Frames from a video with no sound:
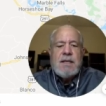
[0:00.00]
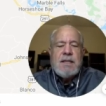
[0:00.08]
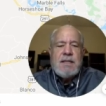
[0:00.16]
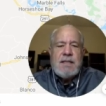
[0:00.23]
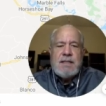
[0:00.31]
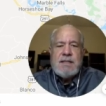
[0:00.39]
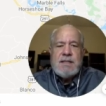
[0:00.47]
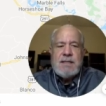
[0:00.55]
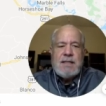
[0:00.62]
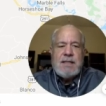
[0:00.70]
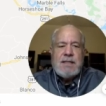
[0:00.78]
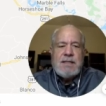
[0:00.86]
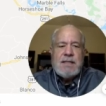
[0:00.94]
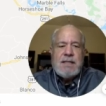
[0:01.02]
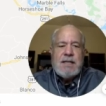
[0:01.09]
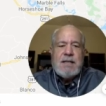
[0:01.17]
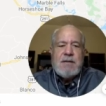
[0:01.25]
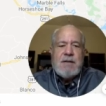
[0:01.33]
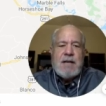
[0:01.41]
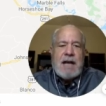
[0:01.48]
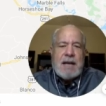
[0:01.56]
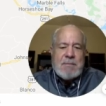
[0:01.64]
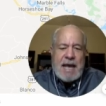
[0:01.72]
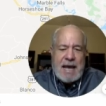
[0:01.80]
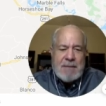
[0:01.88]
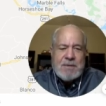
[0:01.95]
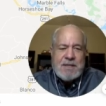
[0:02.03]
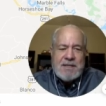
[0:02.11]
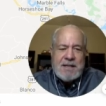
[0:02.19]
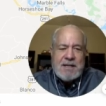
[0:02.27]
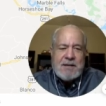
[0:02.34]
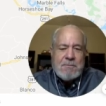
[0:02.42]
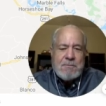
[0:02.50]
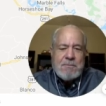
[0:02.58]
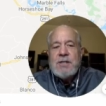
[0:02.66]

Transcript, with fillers: these cities, I'm happy to help.